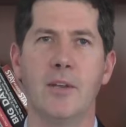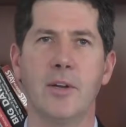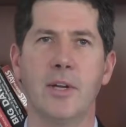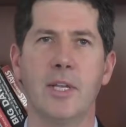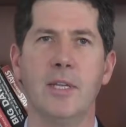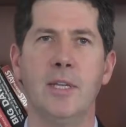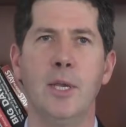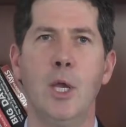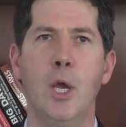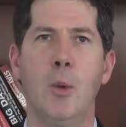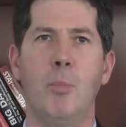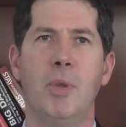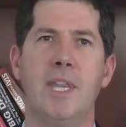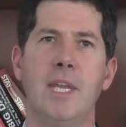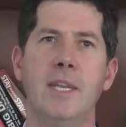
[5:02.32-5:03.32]
learning,
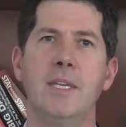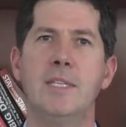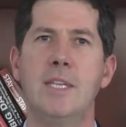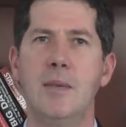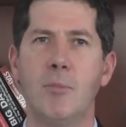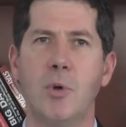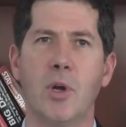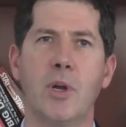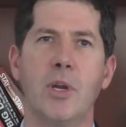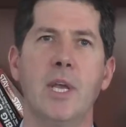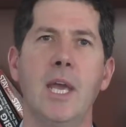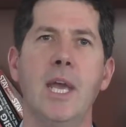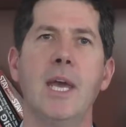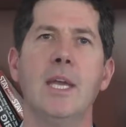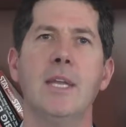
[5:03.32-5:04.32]
but then the teamwork
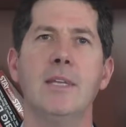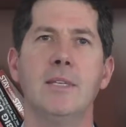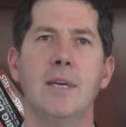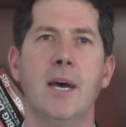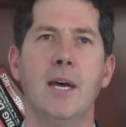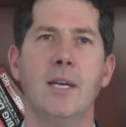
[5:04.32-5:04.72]
and